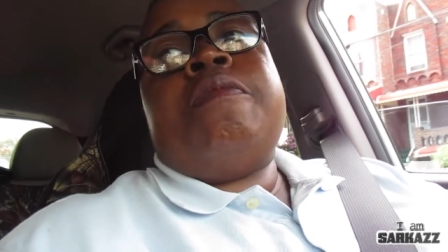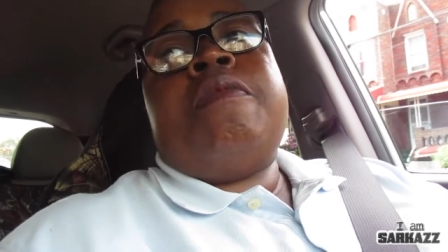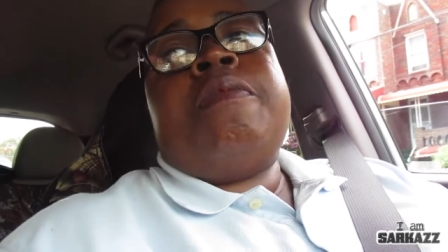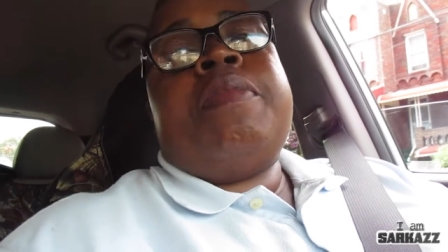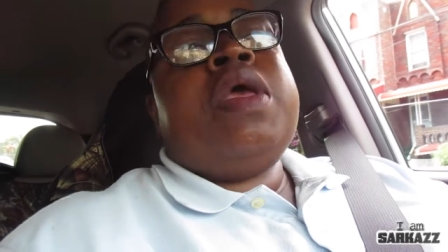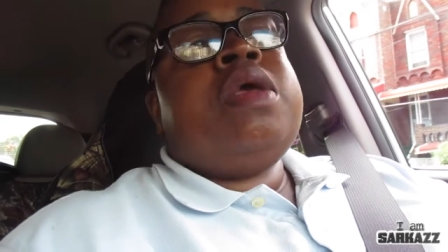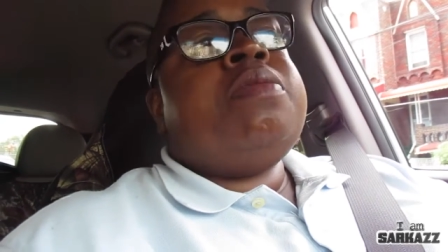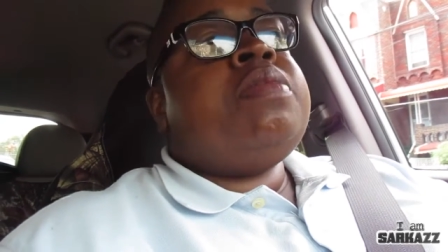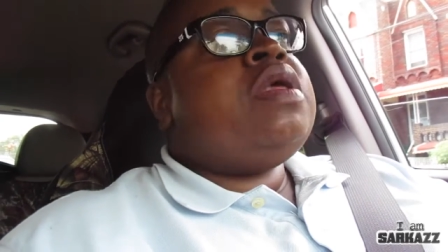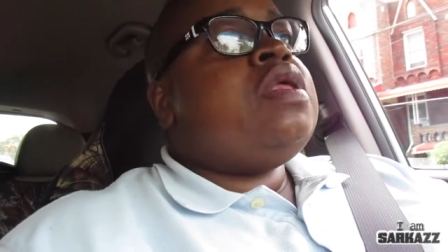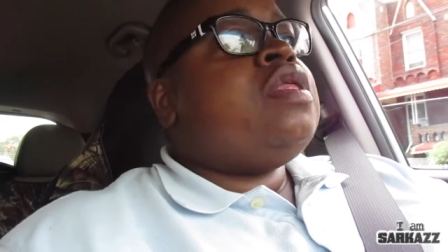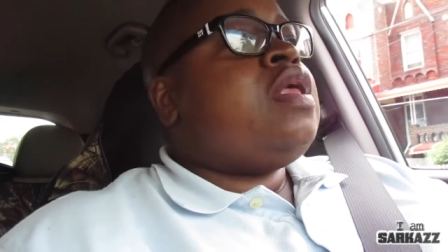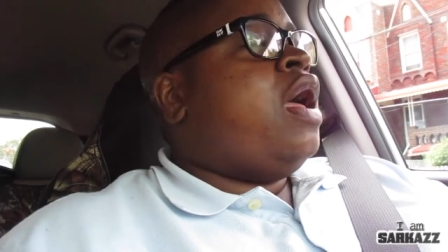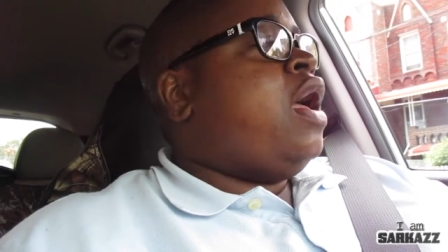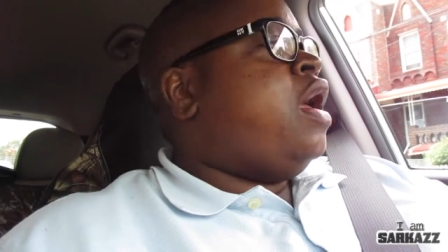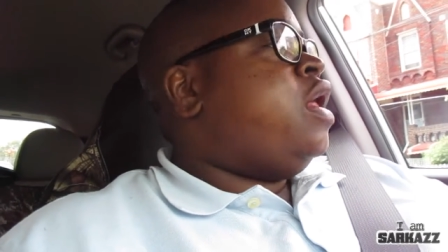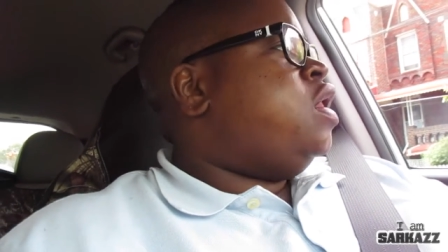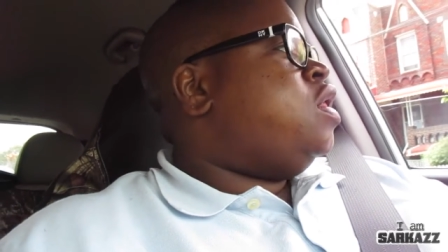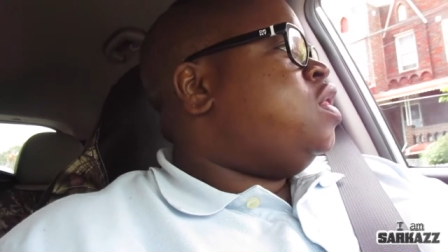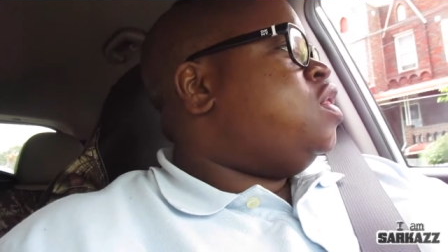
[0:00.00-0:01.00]
Baby
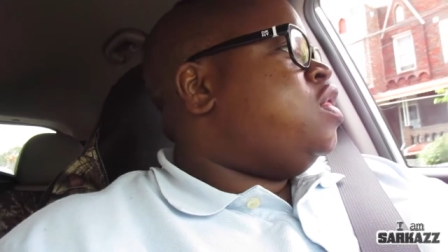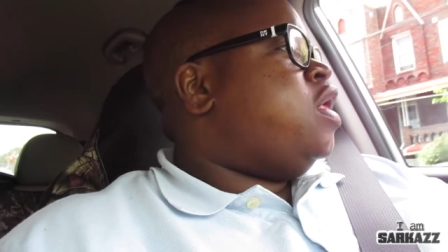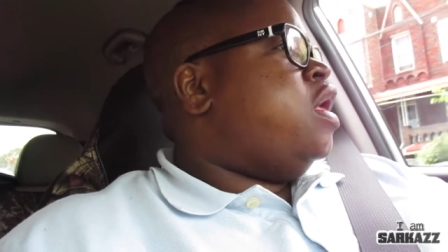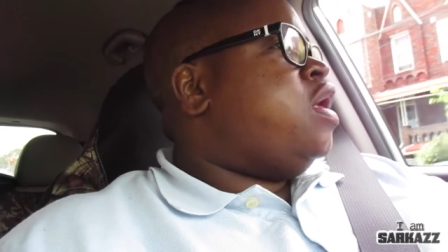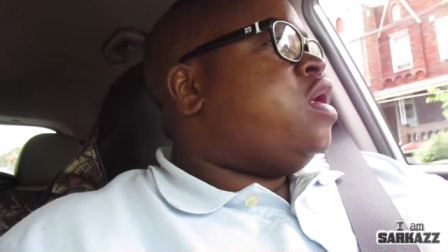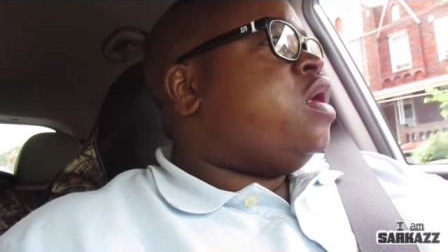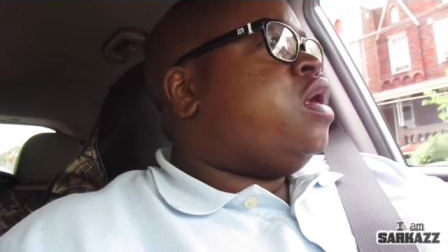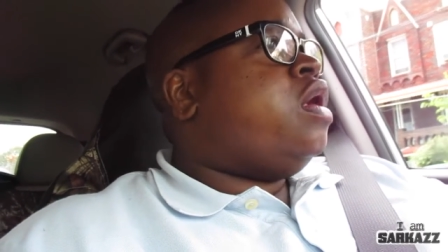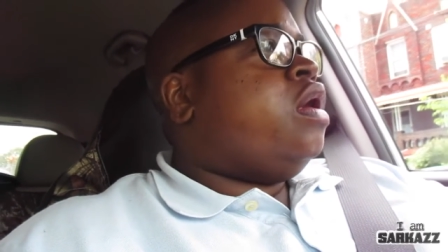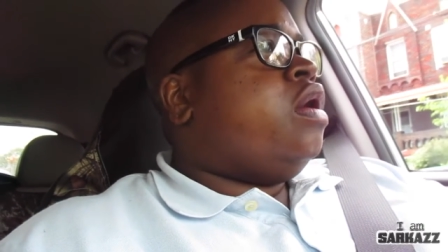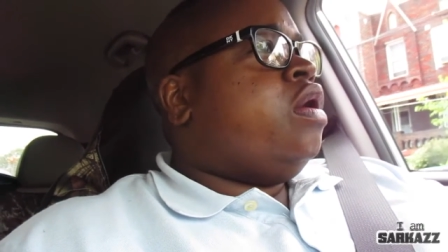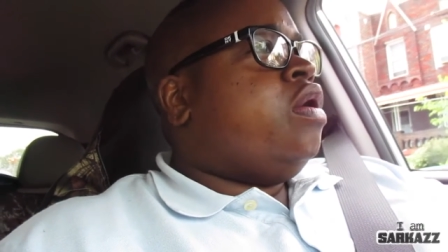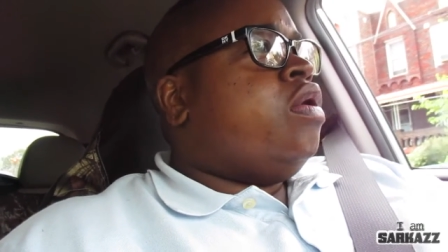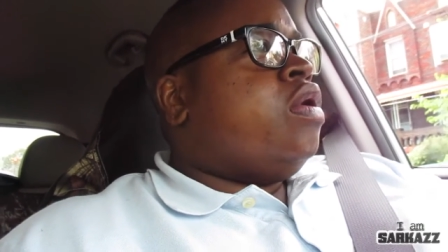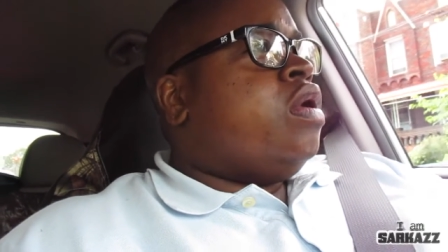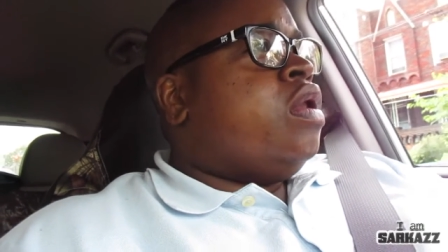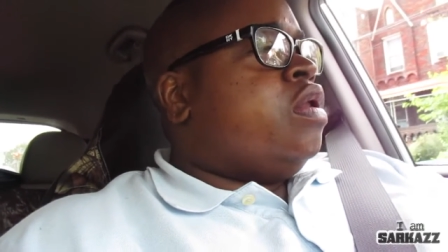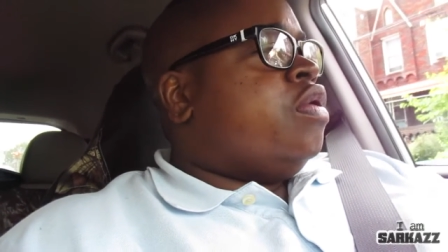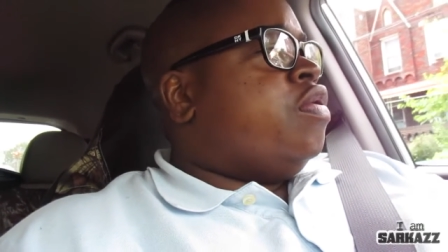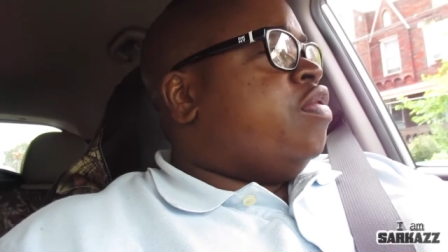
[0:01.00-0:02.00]
died in daycare
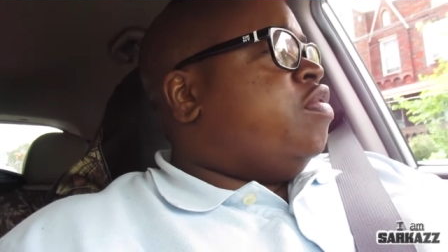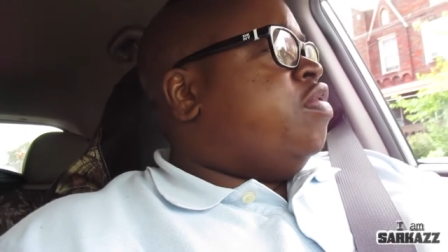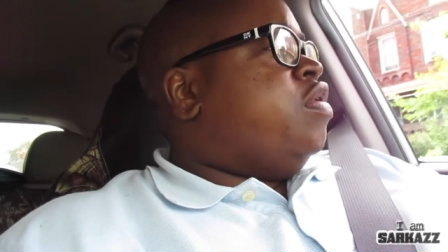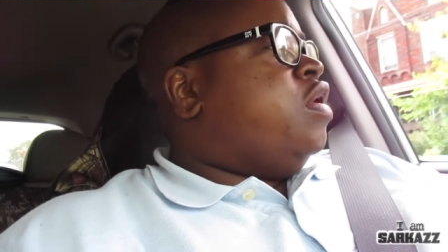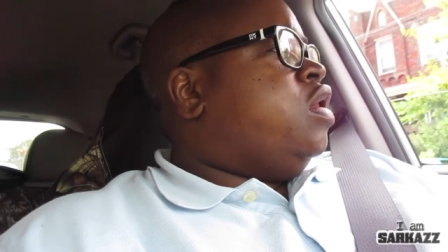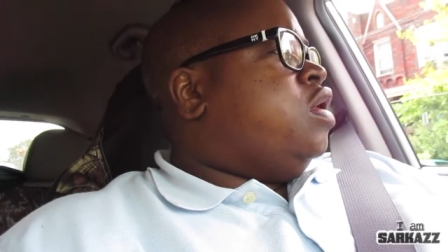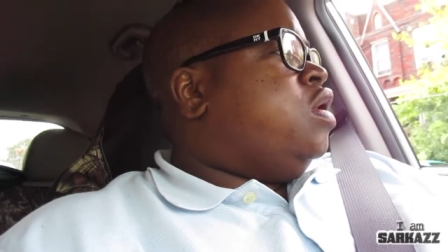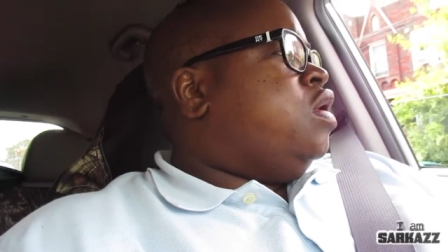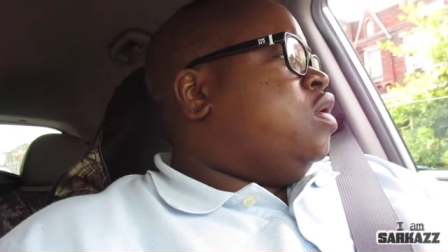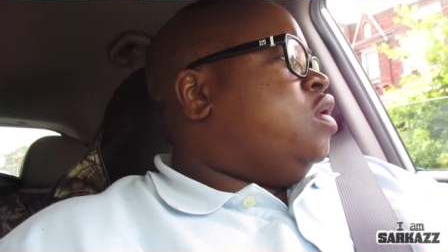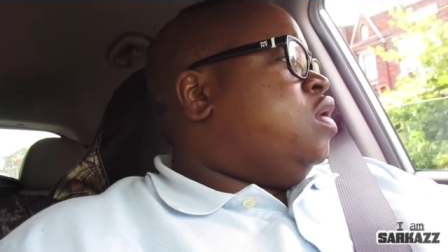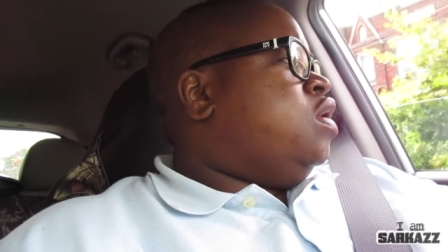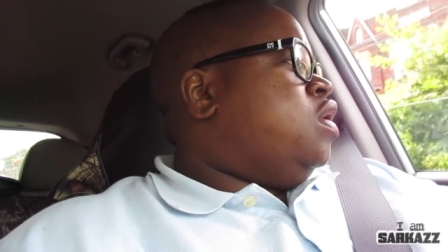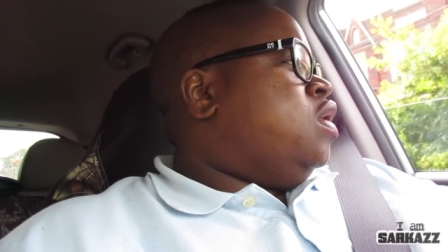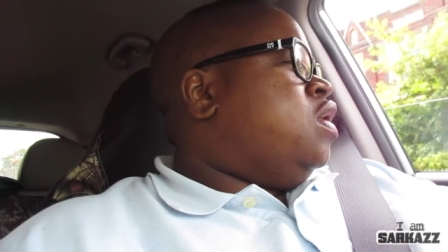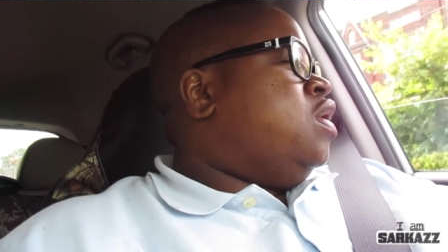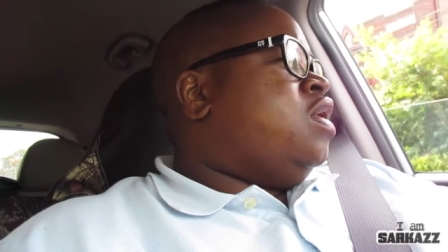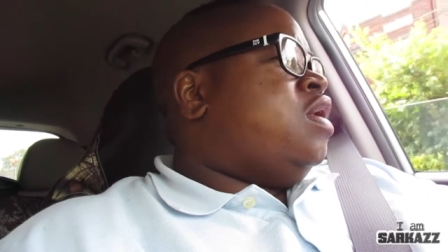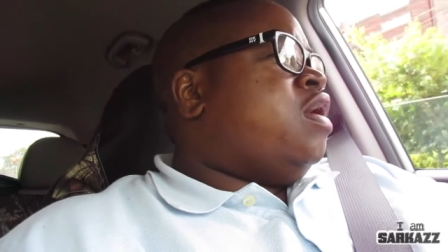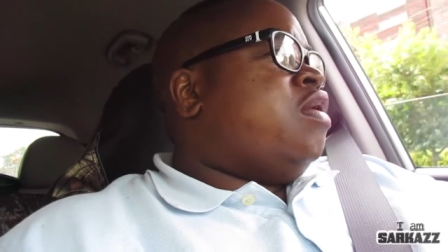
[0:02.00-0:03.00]
in the city
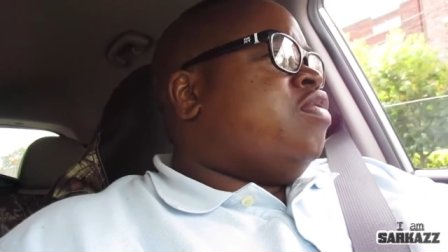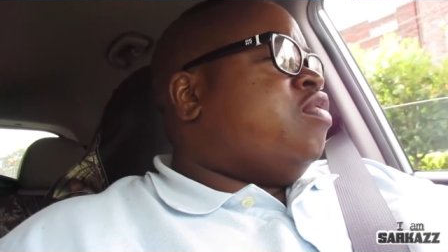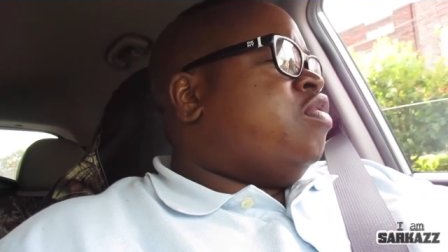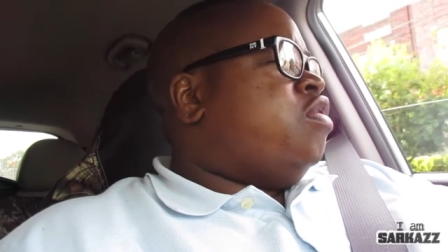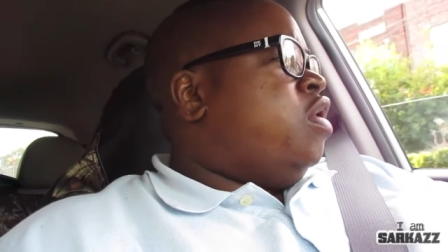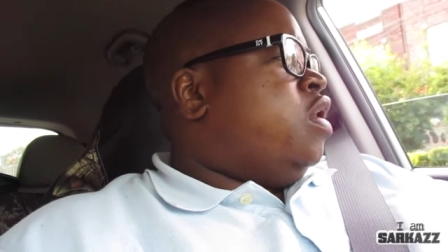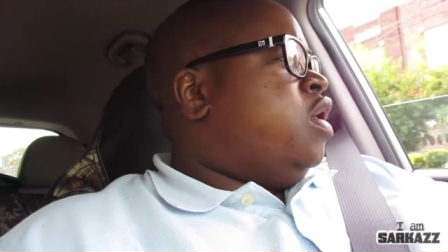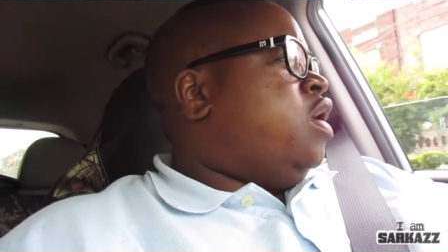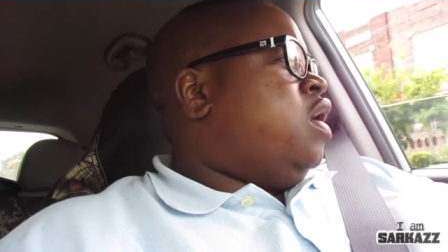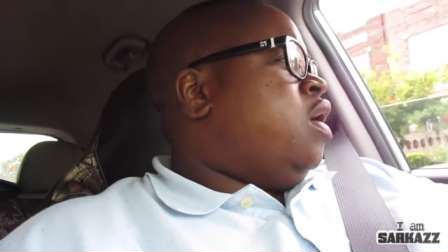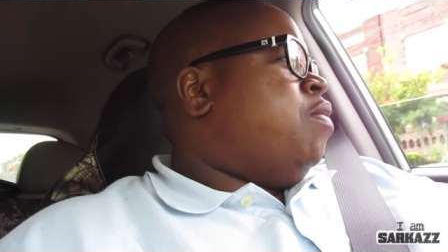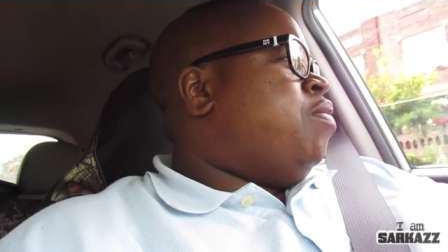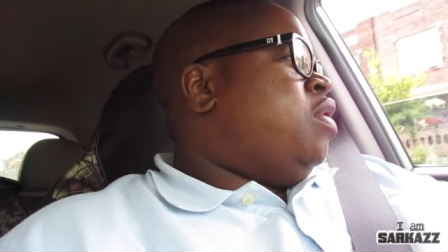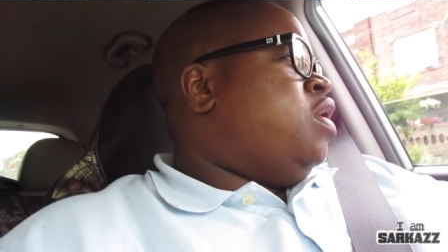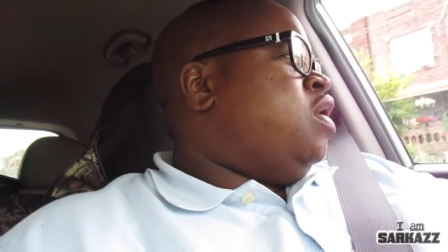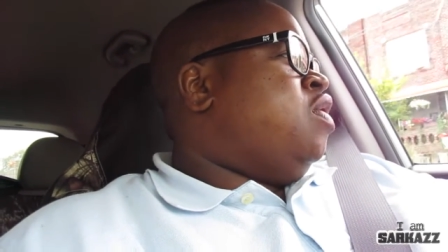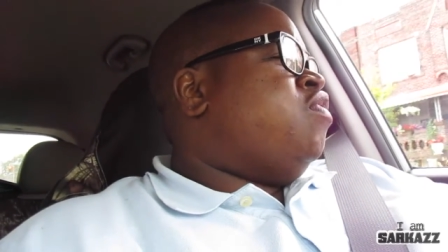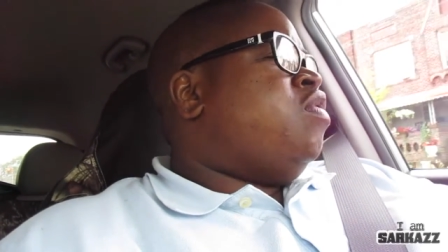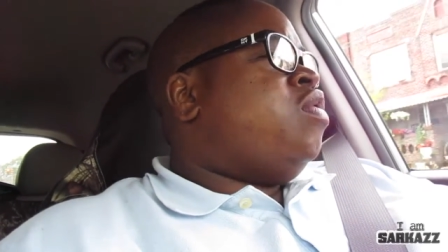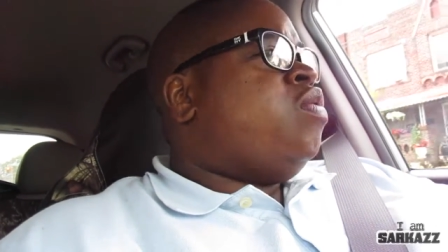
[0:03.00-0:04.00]
yesterday, I
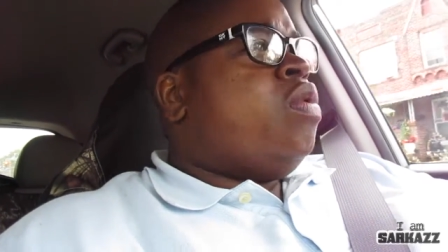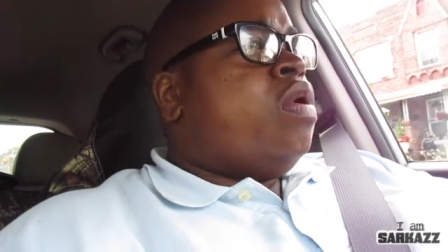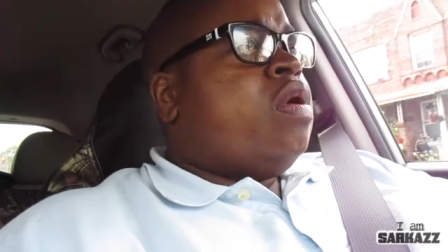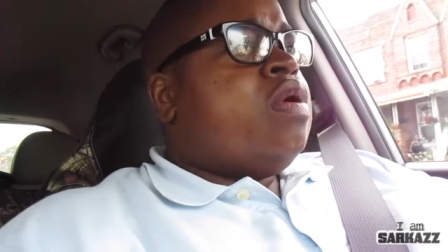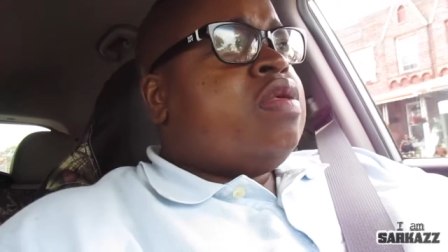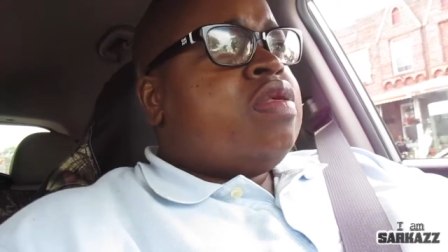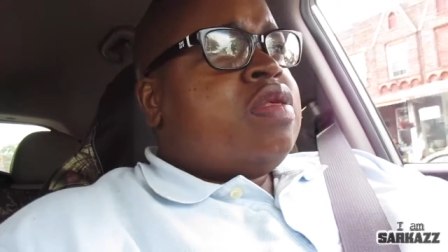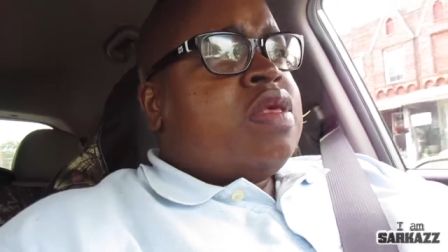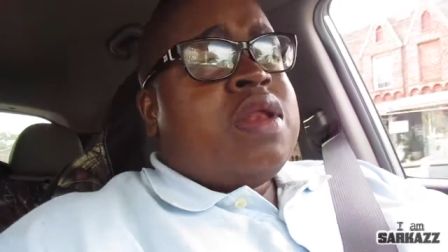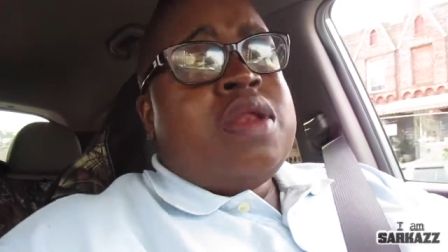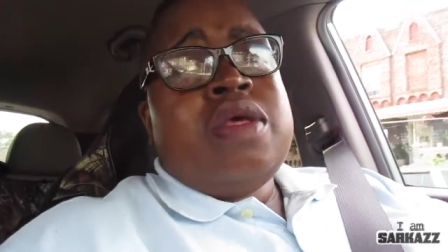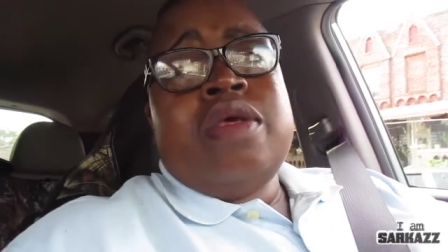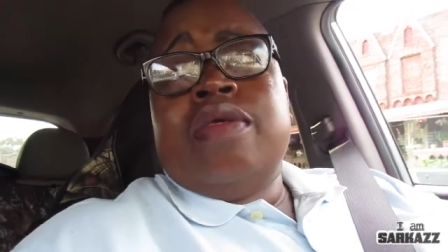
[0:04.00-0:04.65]
believe it was. The